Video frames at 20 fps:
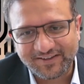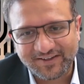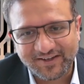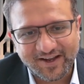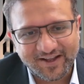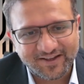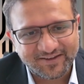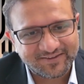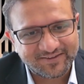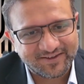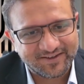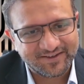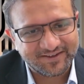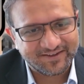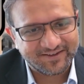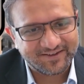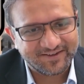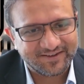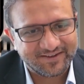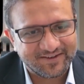The last
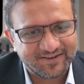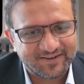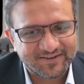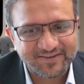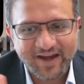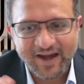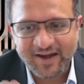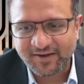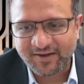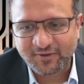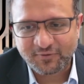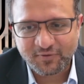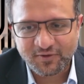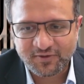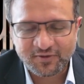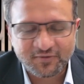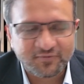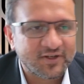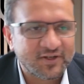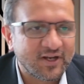three standard
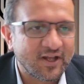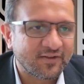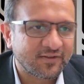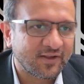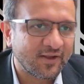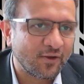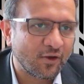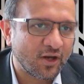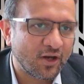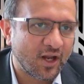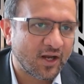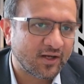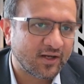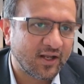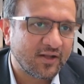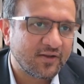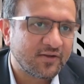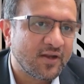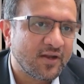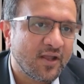questions we're asking all our
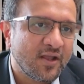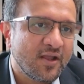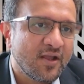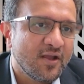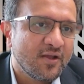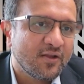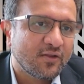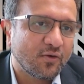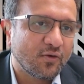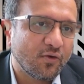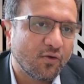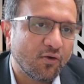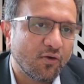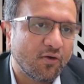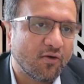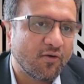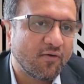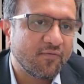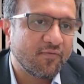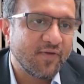guests.
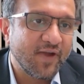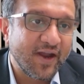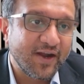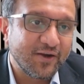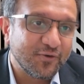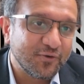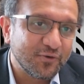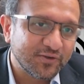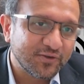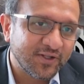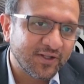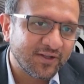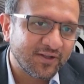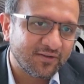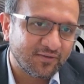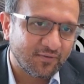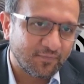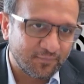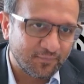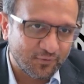So where do you think
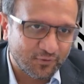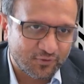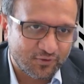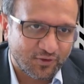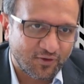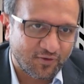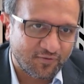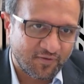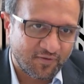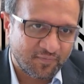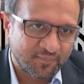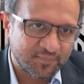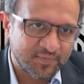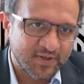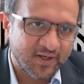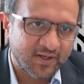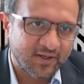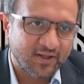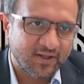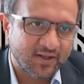is the future of
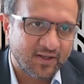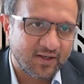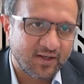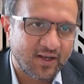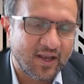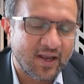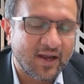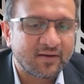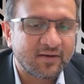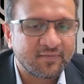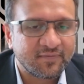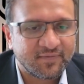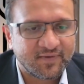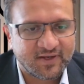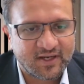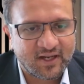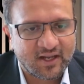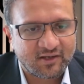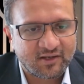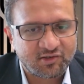FP&A and
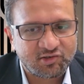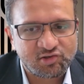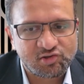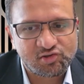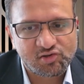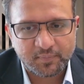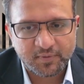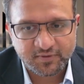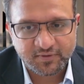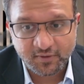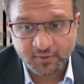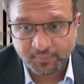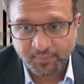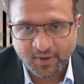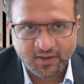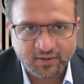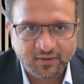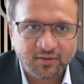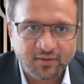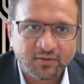finance business
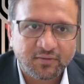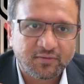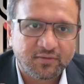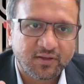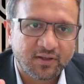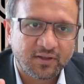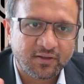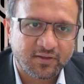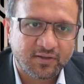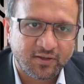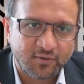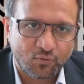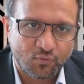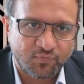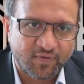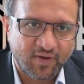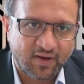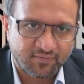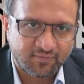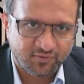partners in 3 to
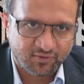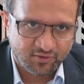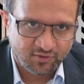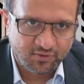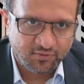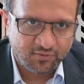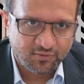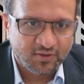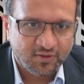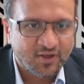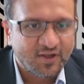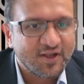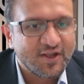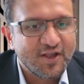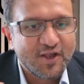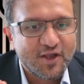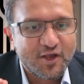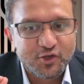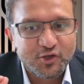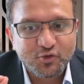5 years?
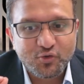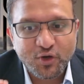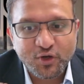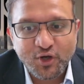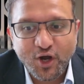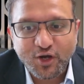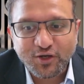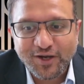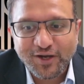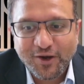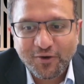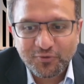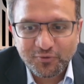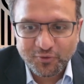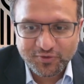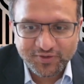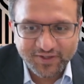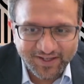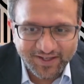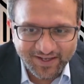You are not allowed
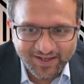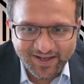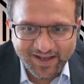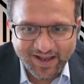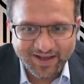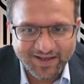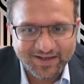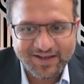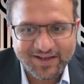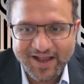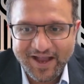to say AI.